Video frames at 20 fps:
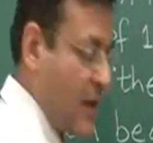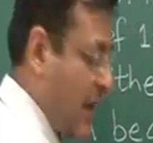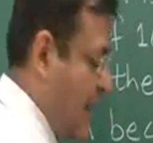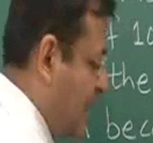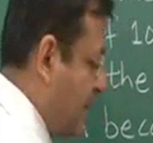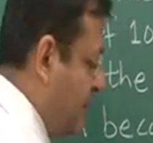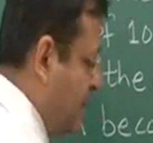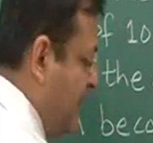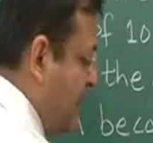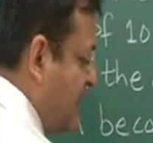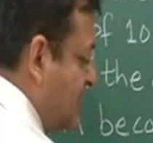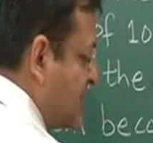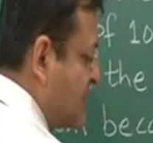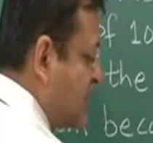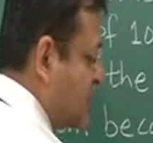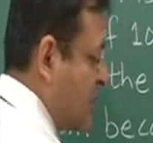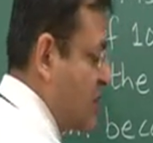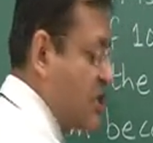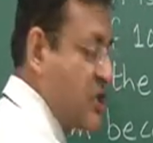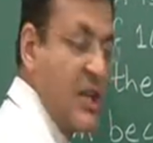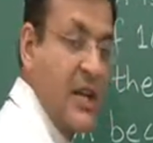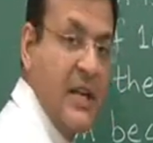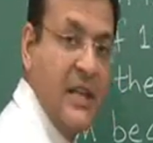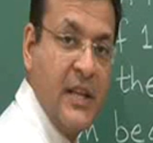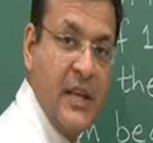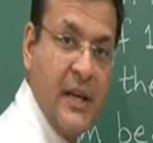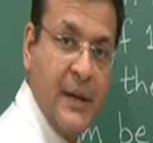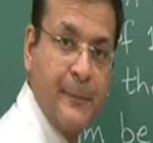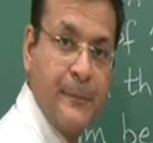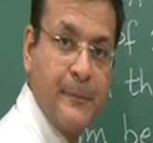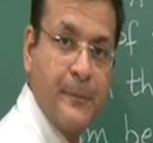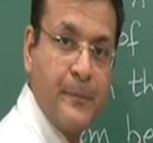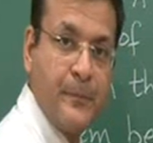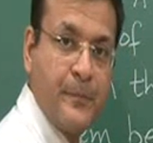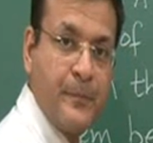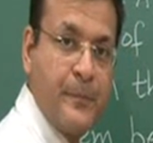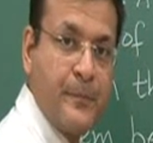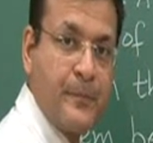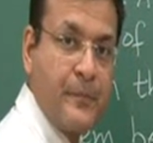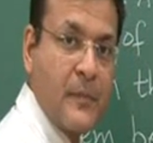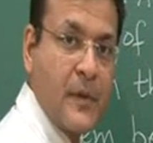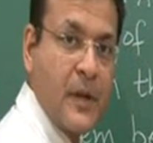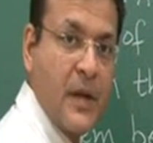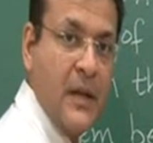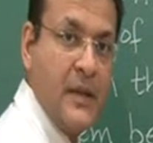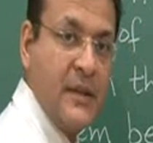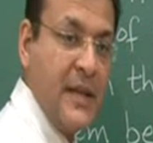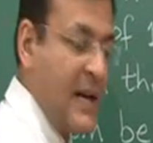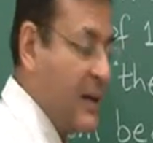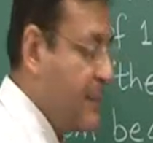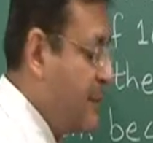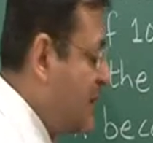and B is stationary there. That